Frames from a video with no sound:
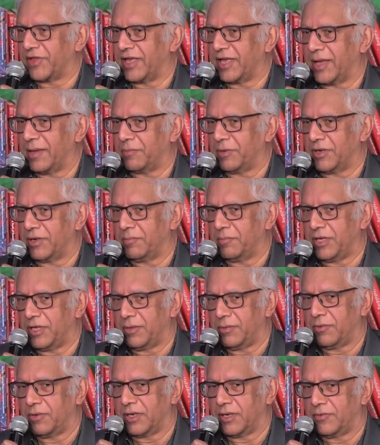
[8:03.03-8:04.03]
happened to
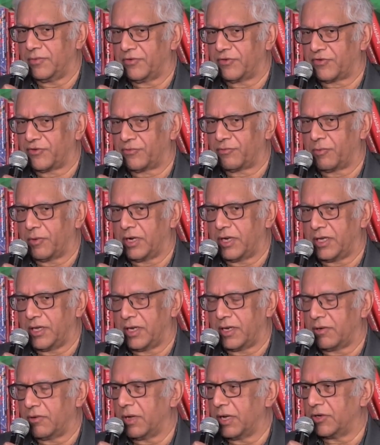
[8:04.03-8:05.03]
me when I was 20.
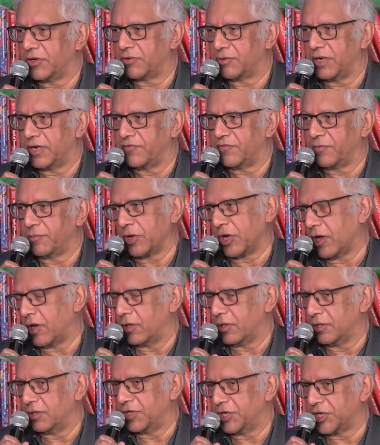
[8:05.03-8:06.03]
I graduated from
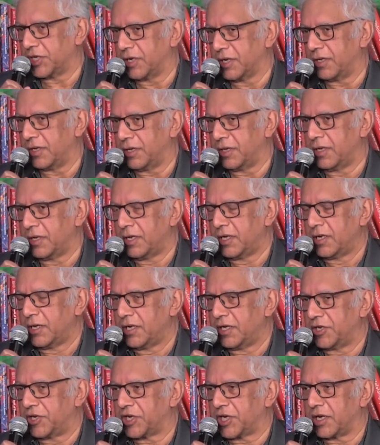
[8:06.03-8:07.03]
college and I
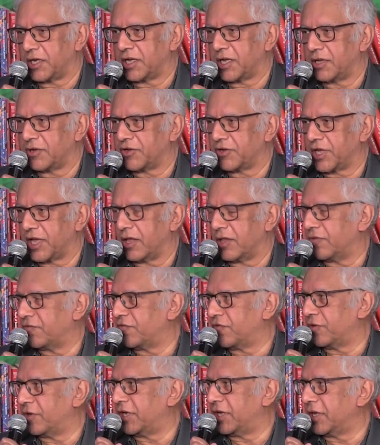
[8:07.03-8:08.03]
hitchhiked out to
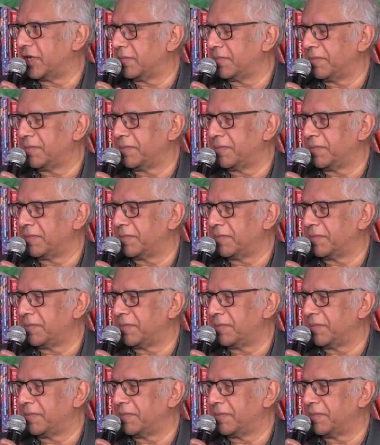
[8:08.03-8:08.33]
California